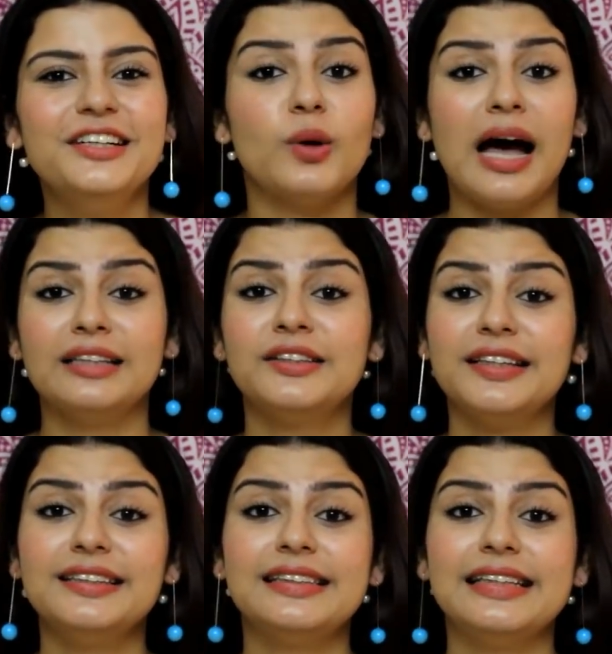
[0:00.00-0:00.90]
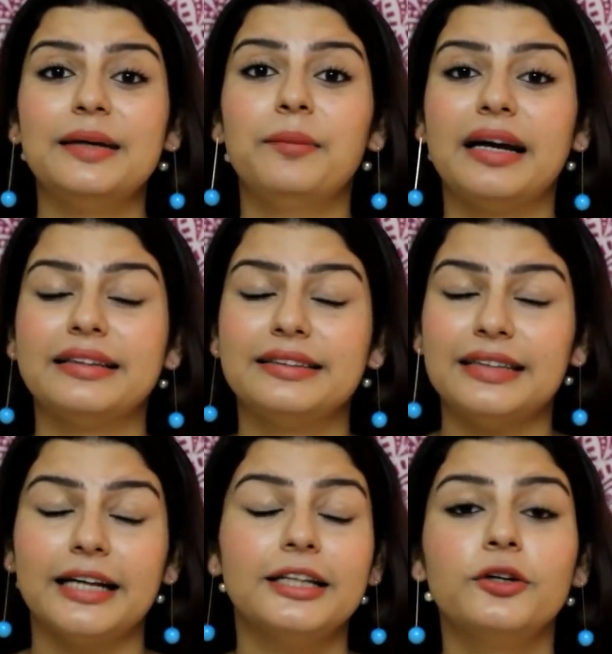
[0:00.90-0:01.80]
So as you can see by the
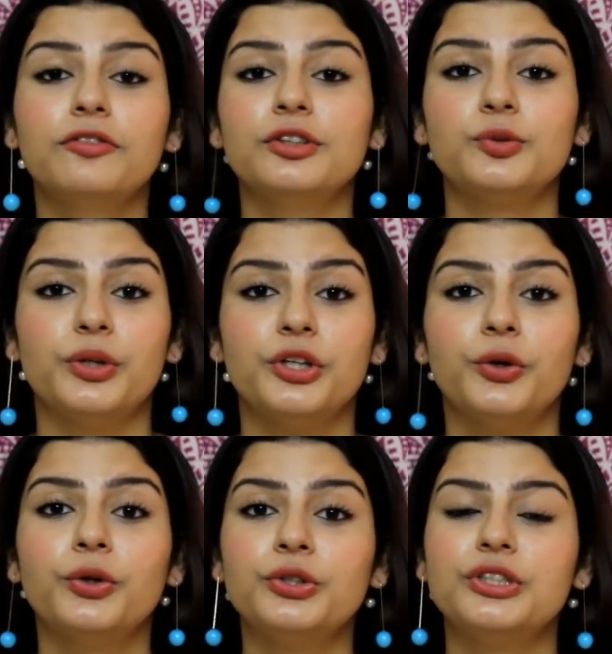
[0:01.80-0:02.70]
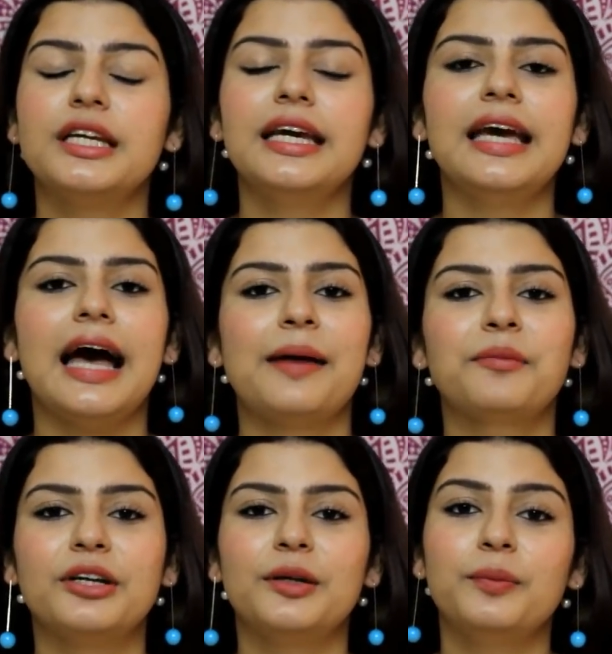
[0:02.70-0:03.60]
title of this video, today
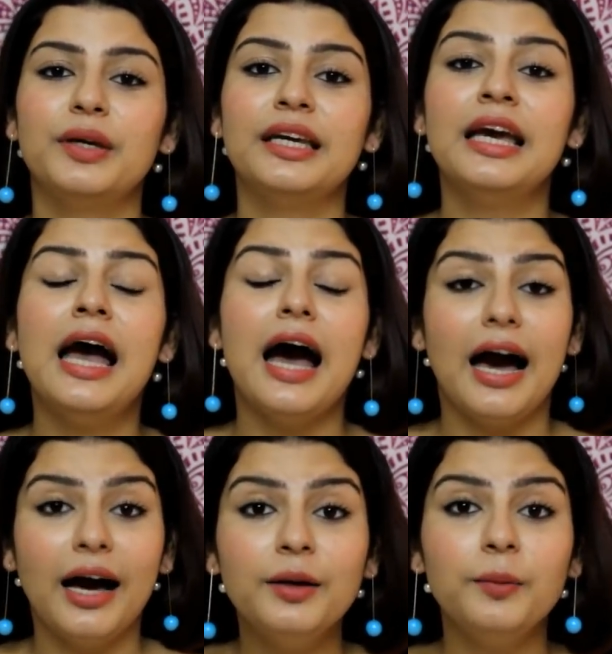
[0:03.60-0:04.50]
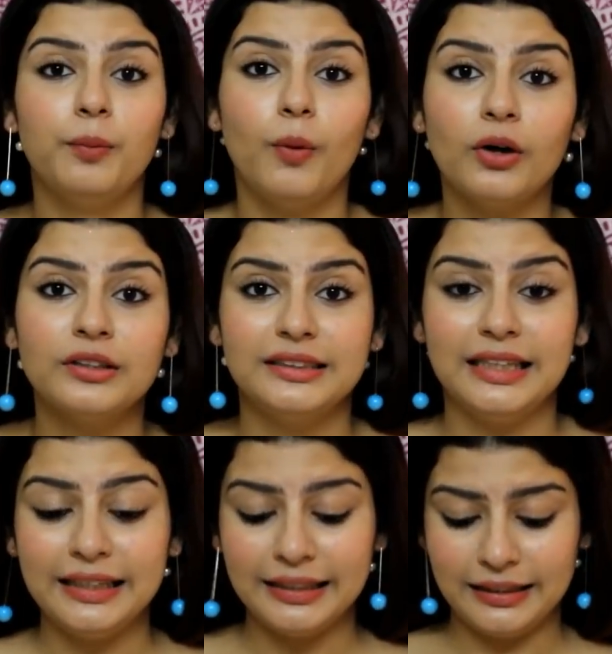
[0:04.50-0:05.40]
I'm gonna be
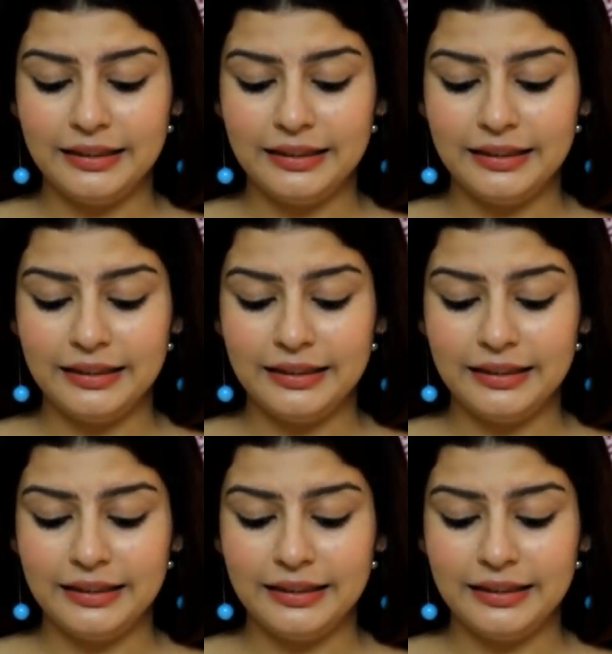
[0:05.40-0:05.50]
unboxing